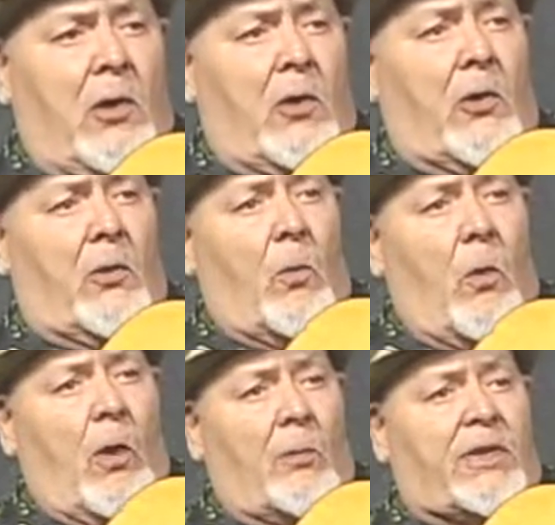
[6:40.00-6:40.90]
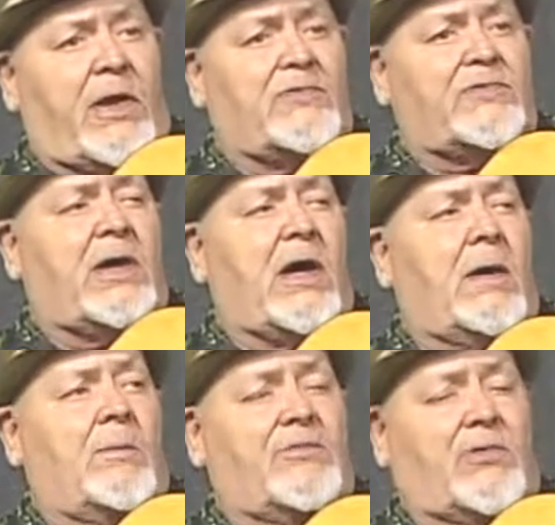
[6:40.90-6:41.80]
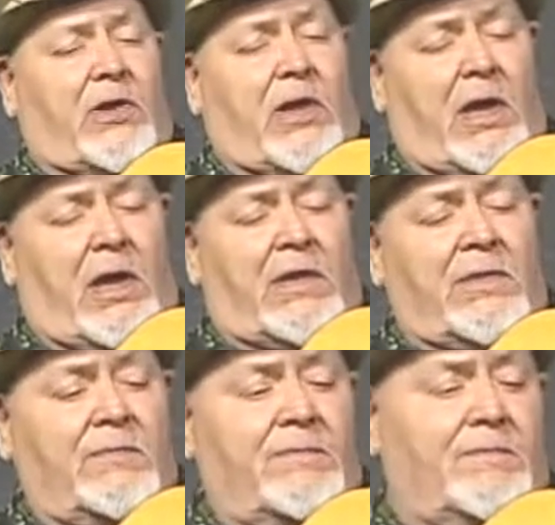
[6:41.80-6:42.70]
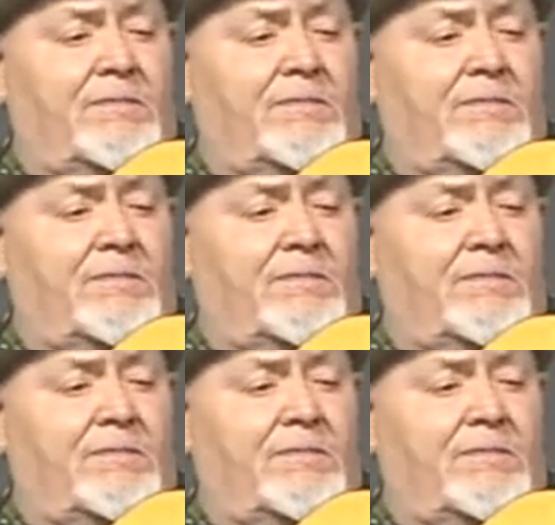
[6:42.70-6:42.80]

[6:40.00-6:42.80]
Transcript: Her warm kiss comes again,